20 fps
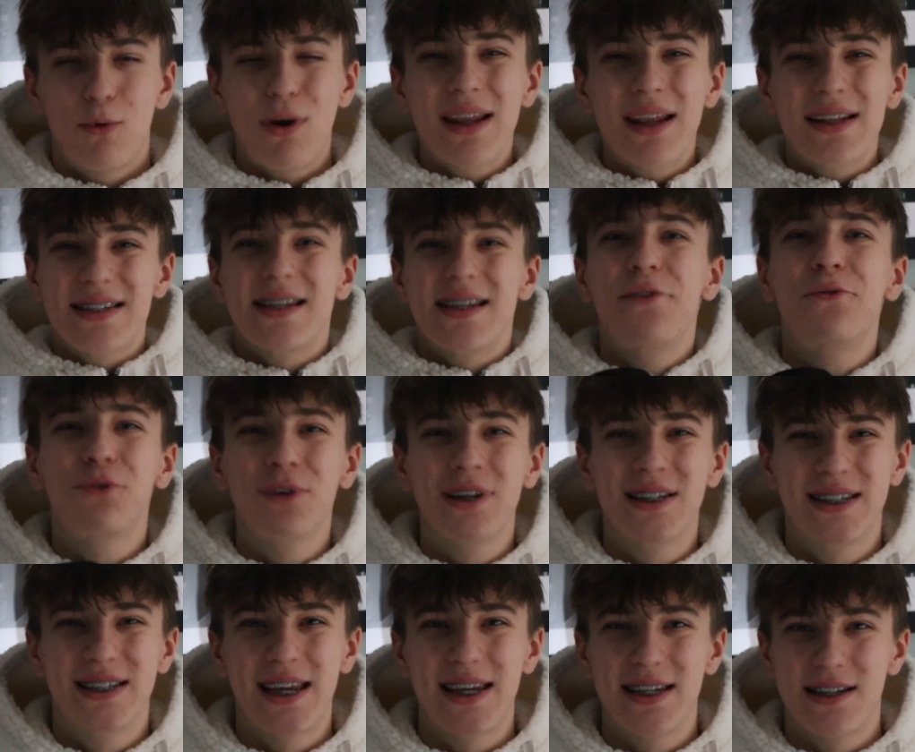it's livery
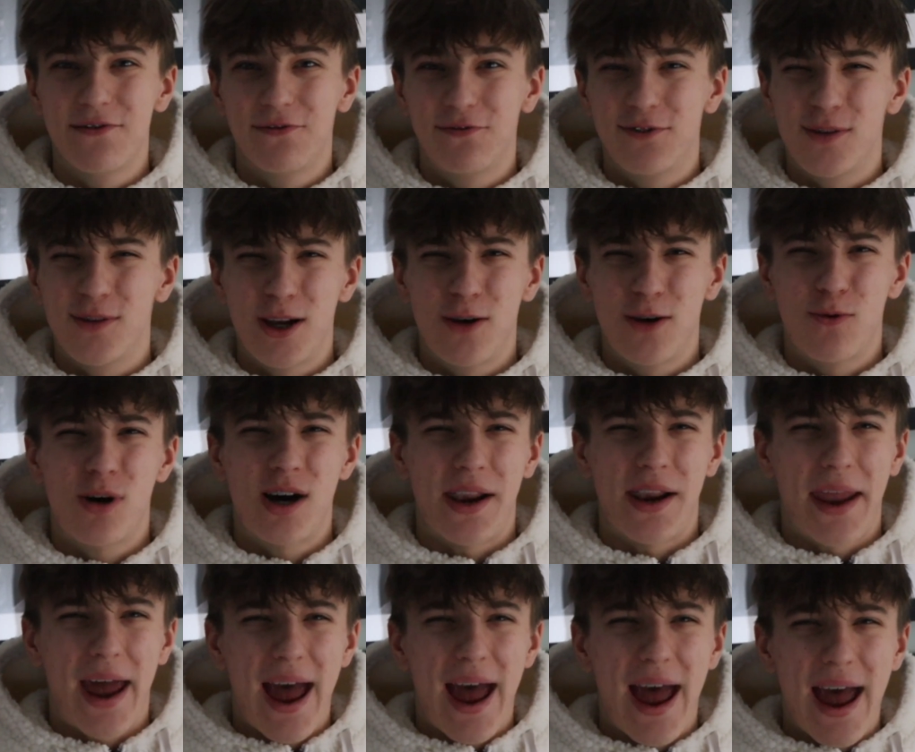season in Formula
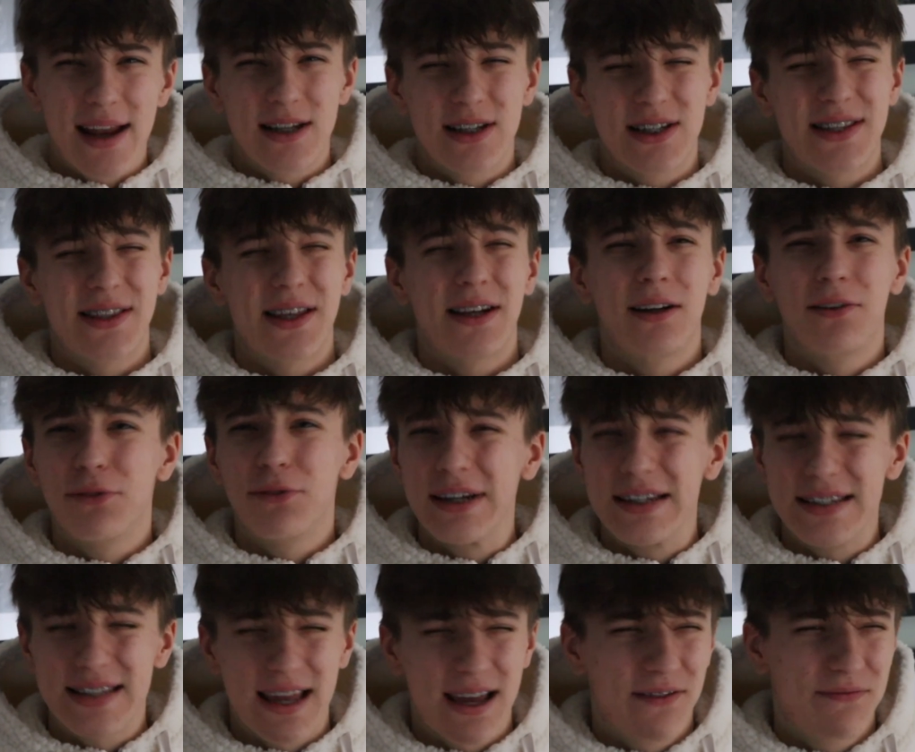1, and the
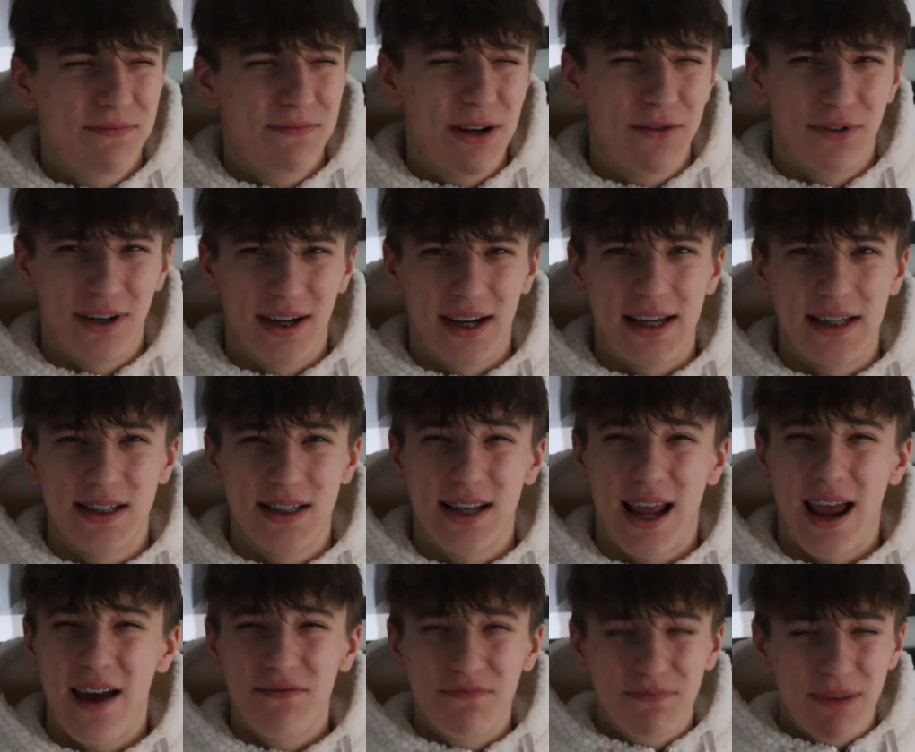liveries that have been released
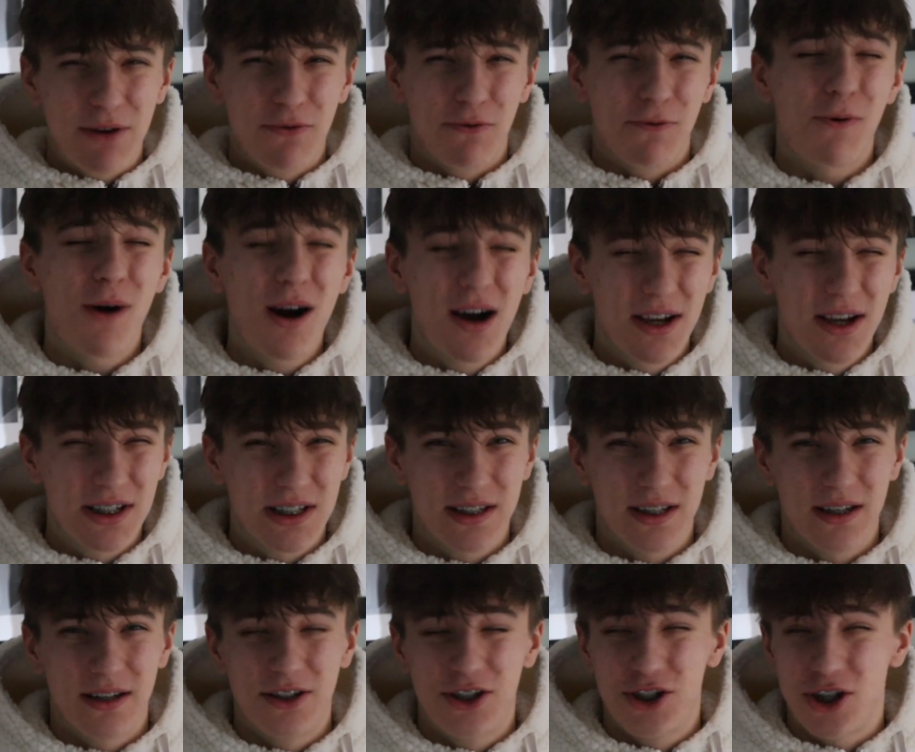have been worse
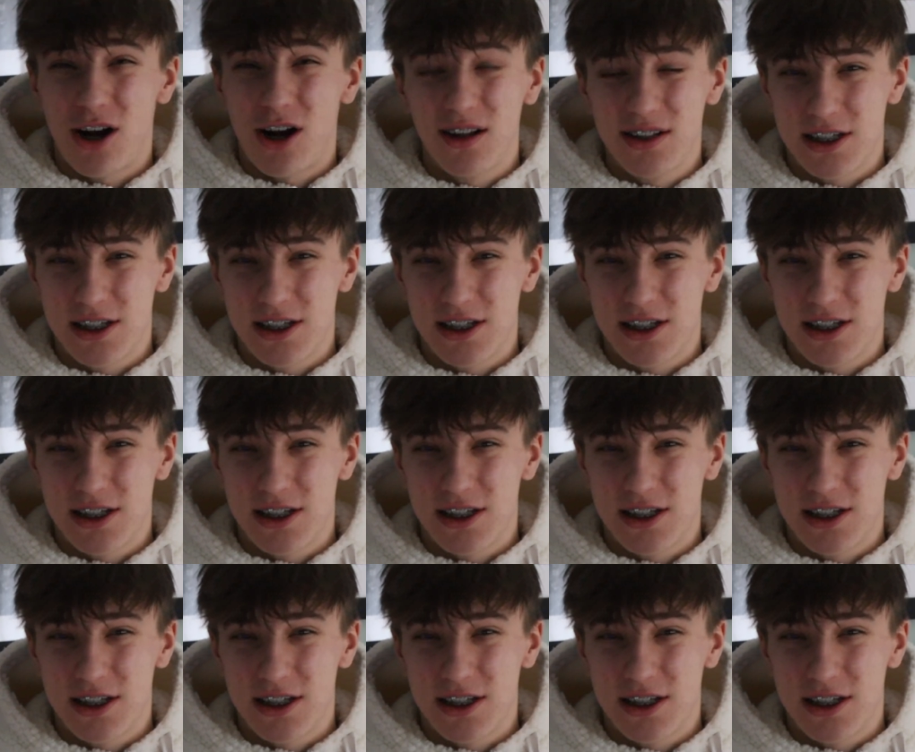than Charles's